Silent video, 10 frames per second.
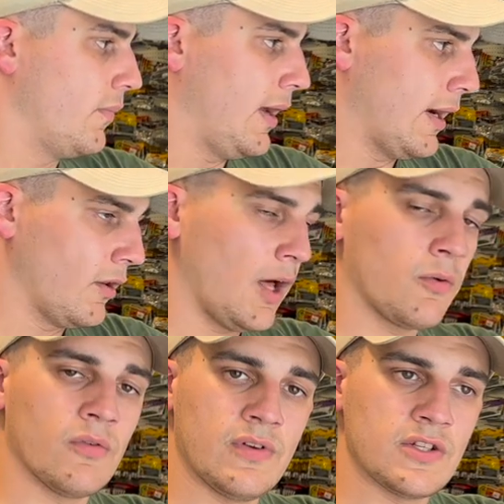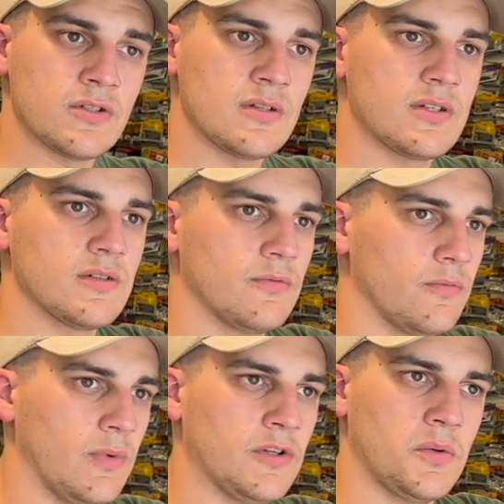Had a lot of revisions.
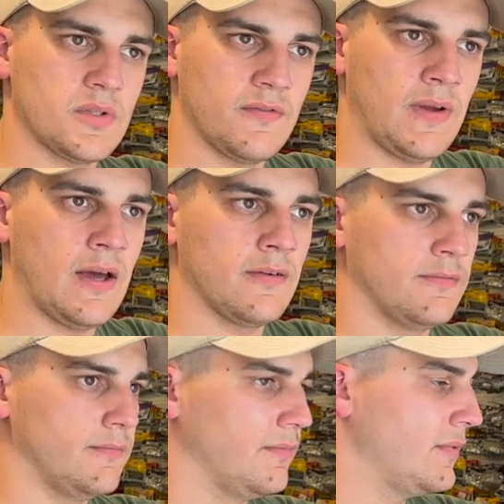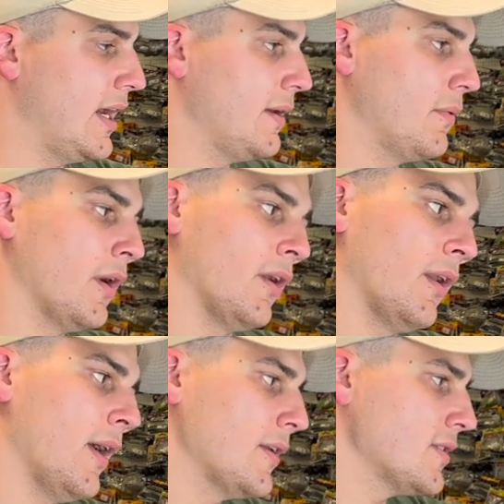We took some stuff out. Danny put out a
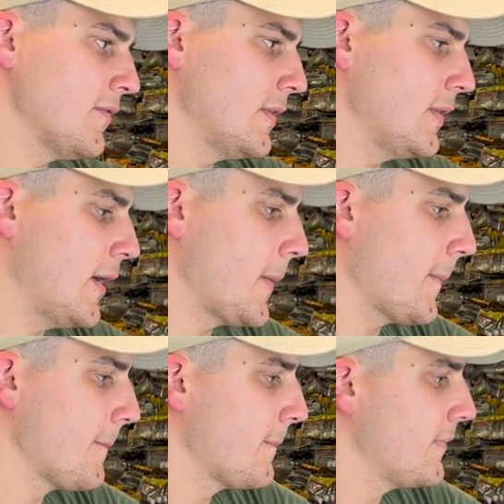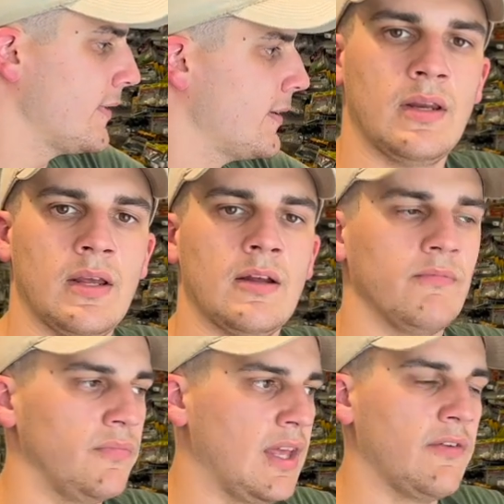lot of stuff in there.
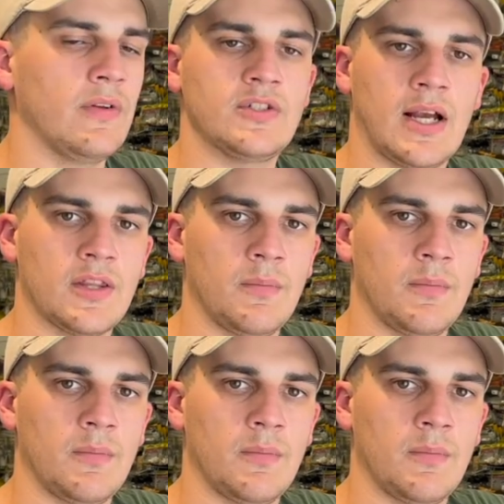Definitely check out the